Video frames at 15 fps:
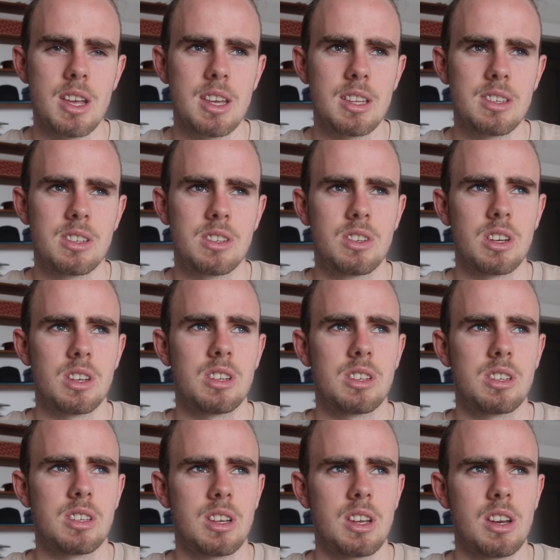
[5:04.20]
It's
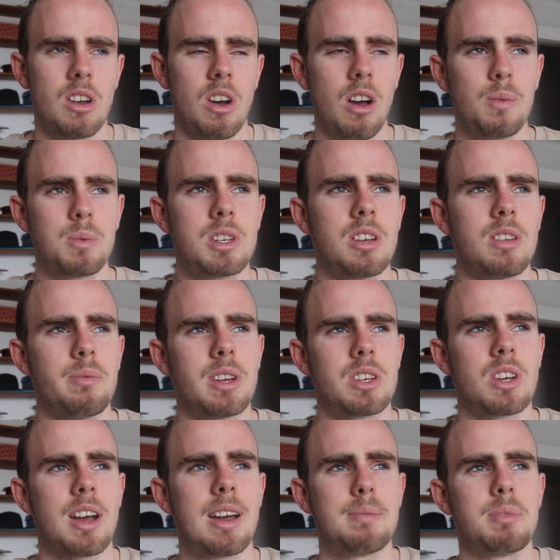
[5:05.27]
just an option
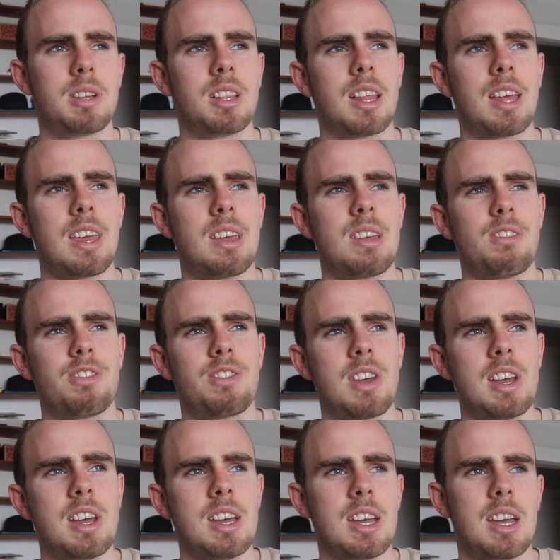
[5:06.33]
which I believe
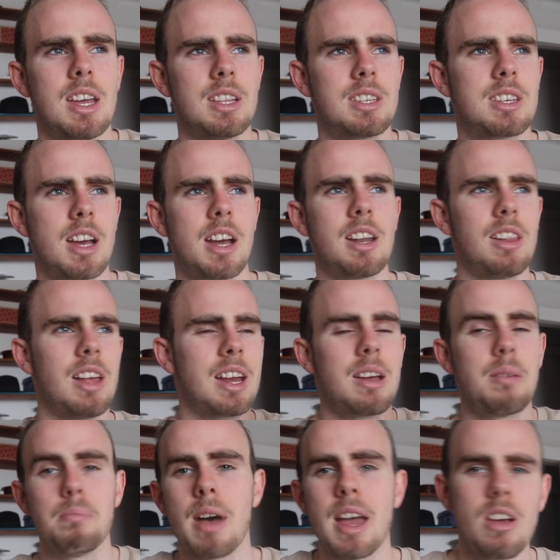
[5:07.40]
it's kind of like
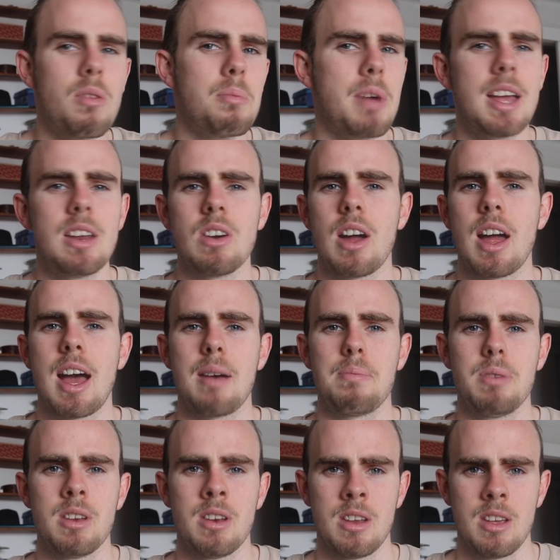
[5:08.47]
a may or may not
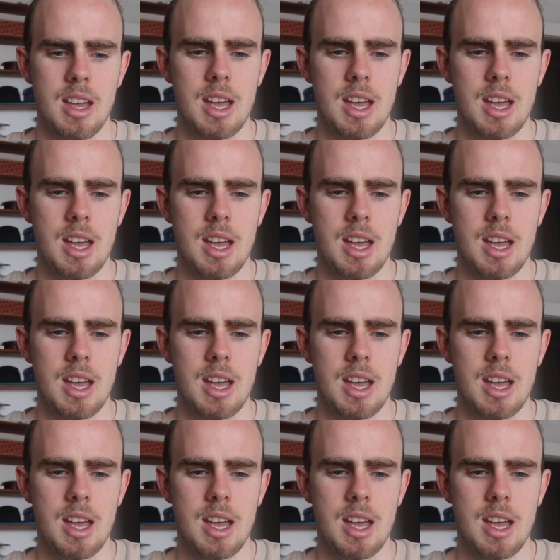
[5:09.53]
happen.